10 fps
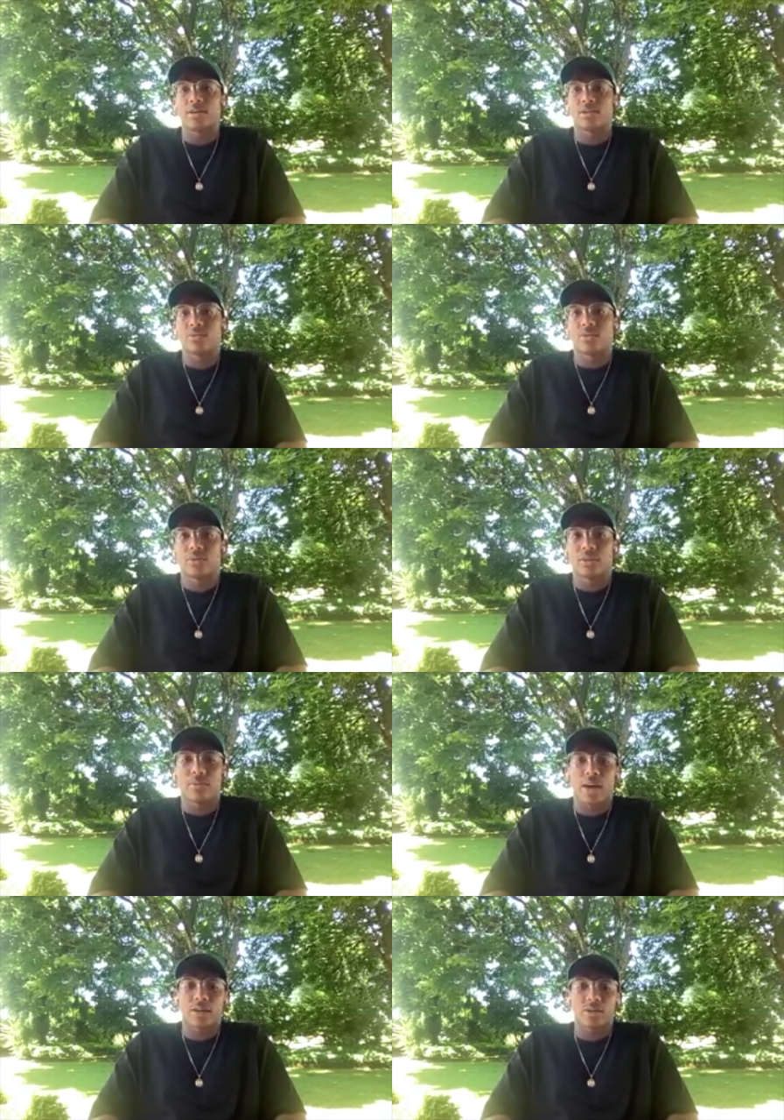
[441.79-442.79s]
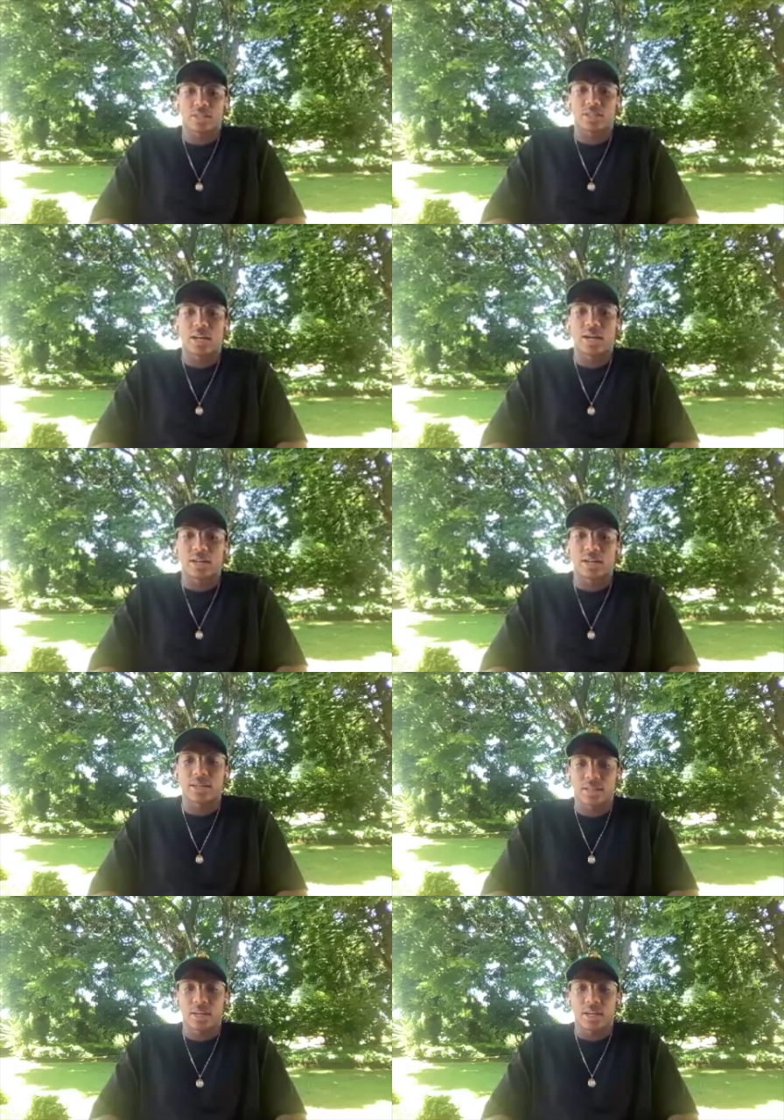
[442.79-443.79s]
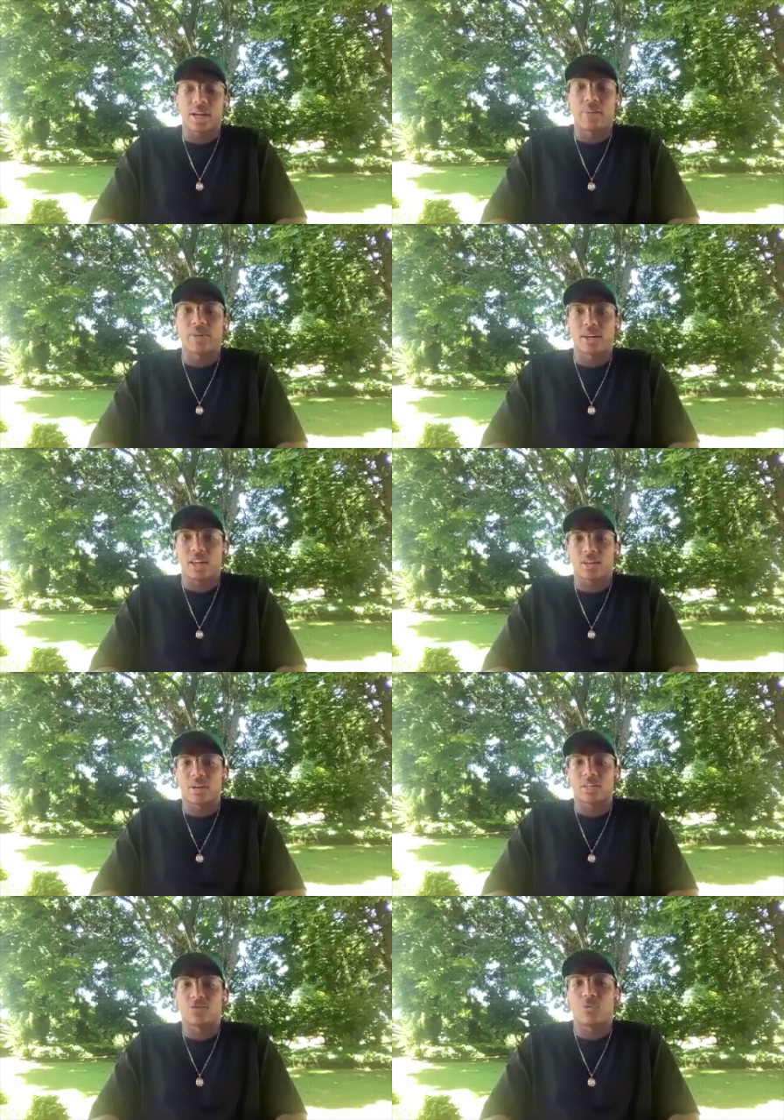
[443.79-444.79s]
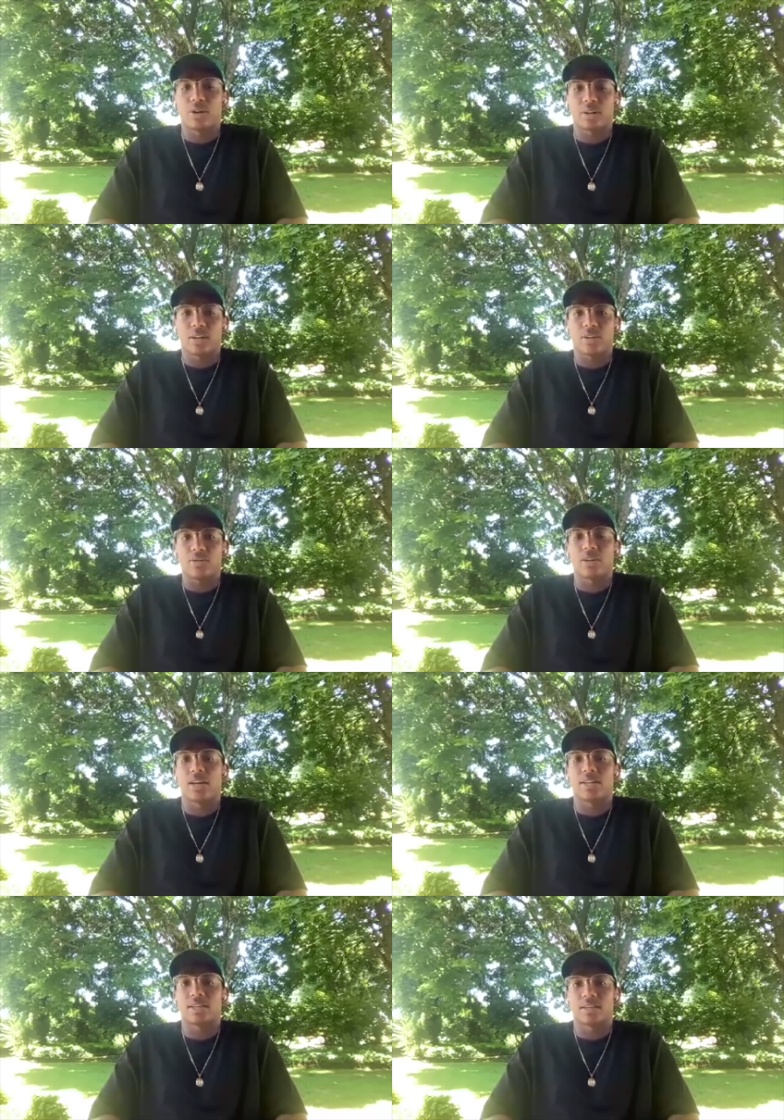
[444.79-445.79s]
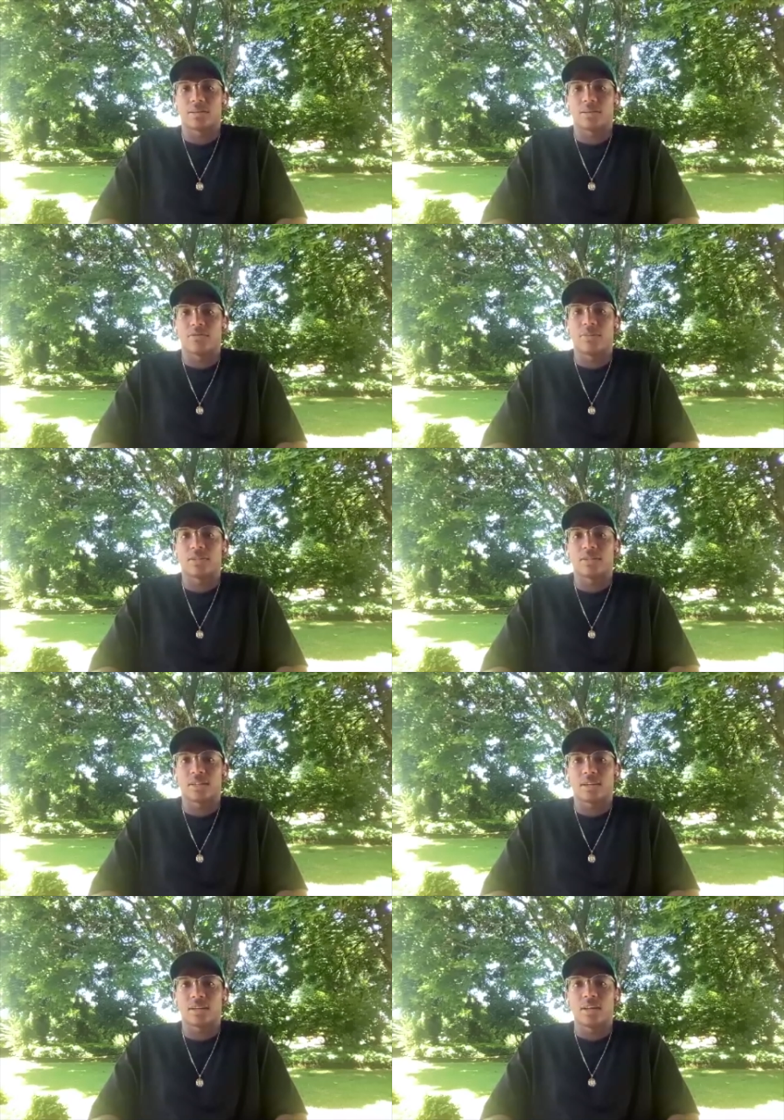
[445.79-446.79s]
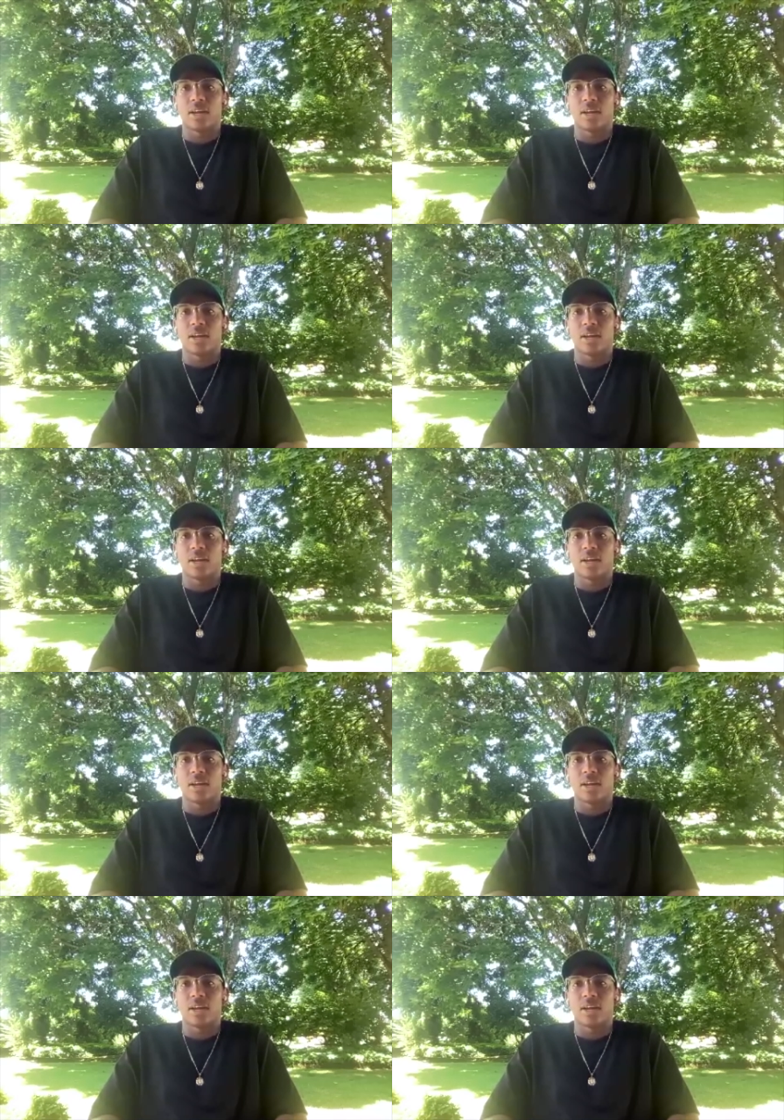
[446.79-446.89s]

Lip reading: And what really matters is us coming together as one and utilizing this movement to